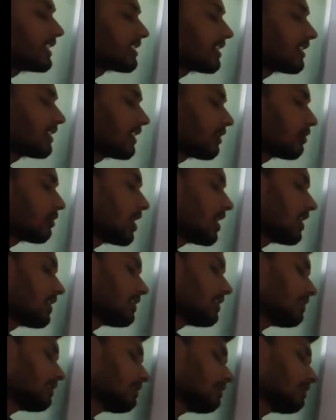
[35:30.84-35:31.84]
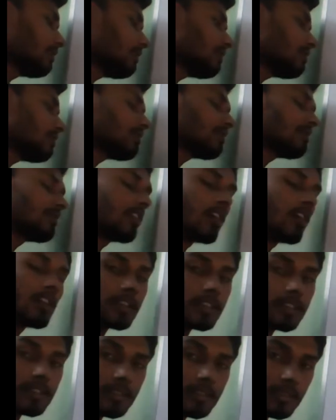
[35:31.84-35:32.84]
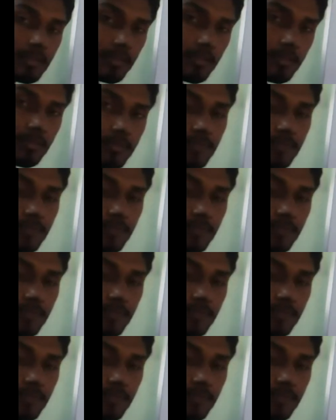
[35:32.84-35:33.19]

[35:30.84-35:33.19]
is under what? Solids.